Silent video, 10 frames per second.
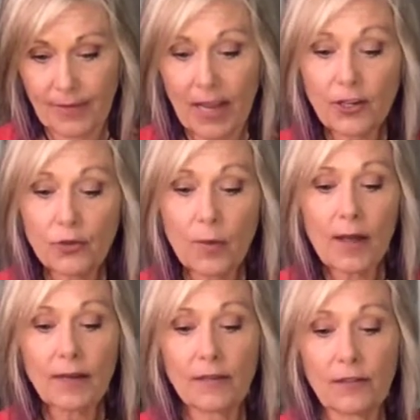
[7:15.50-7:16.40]
And you're
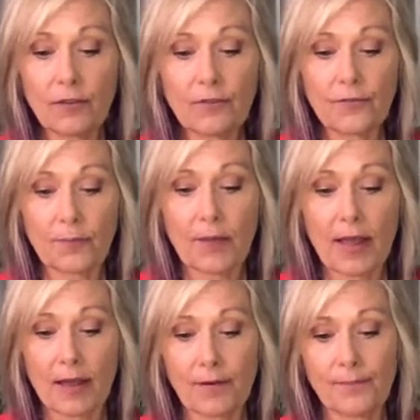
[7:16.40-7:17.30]
wanting to heal from
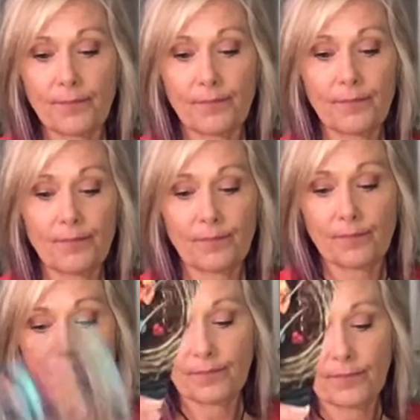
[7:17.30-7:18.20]
that.
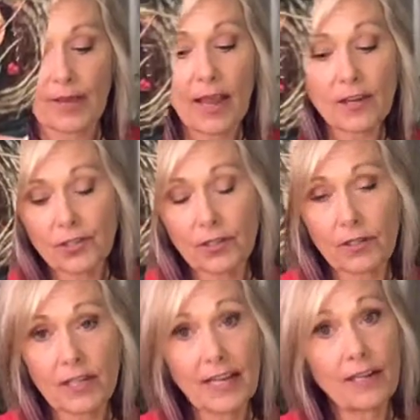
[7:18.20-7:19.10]
Actually
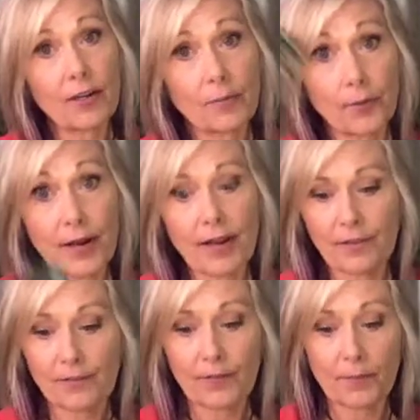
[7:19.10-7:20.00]
taking a break
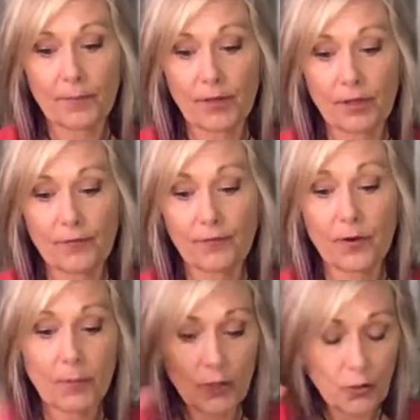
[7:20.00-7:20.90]
from
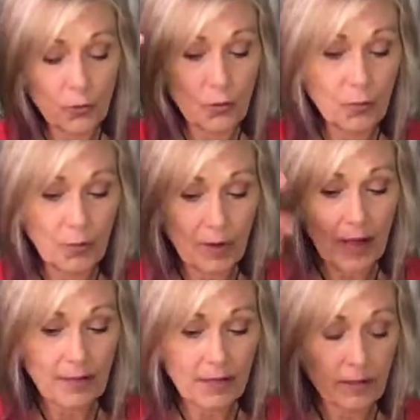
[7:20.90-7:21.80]
you
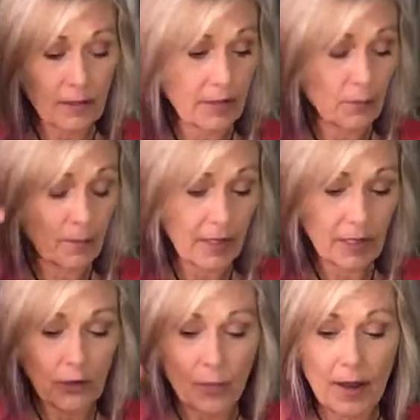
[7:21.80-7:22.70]
constantly
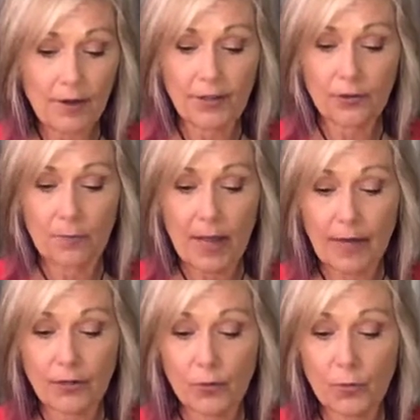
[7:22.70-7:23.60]
milling around in your
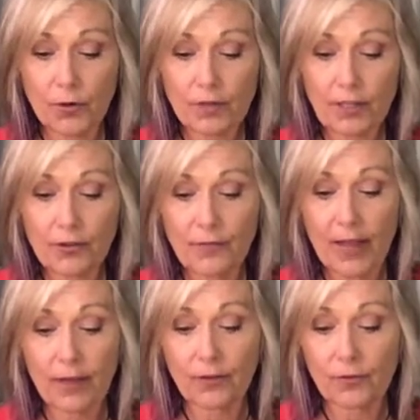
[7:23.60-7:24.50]
mind, your worth and your
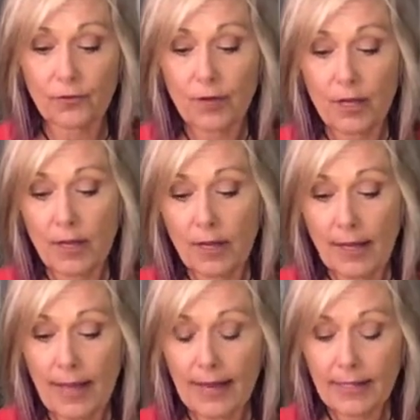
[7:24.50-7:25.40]
value.
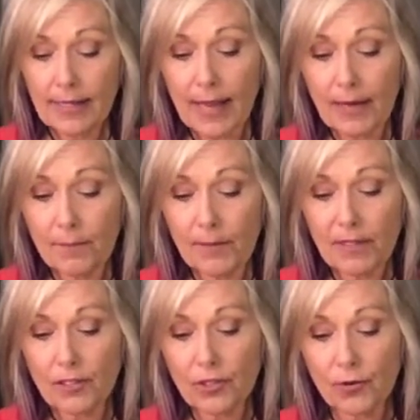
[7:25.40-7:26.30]
And it's kind of
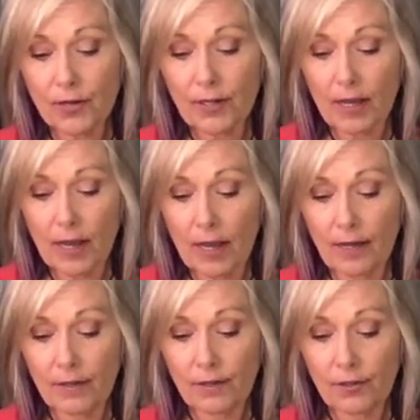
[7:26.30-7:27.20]
being sorted
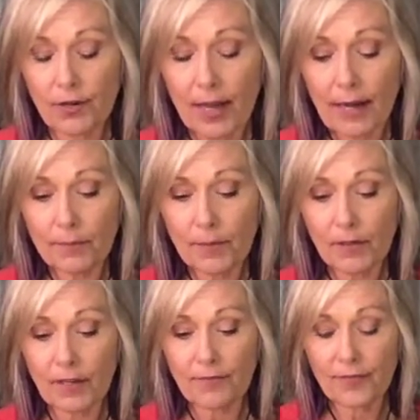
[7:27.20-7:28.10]
on, you're kind of
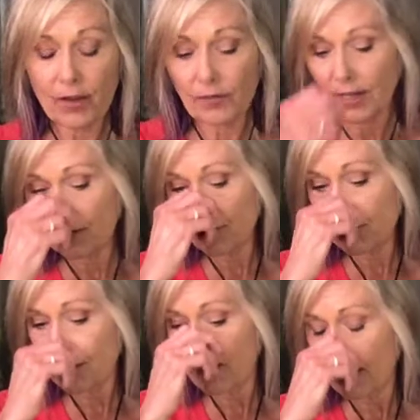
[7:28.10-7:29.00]
building a
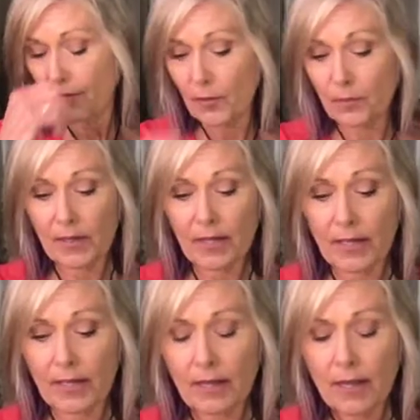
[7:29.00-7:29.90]
foundation of it
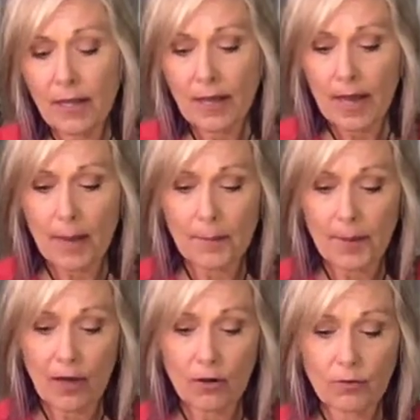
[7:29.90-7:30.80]
being
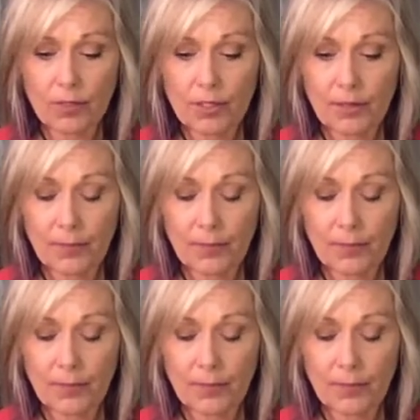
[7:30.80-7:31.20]
about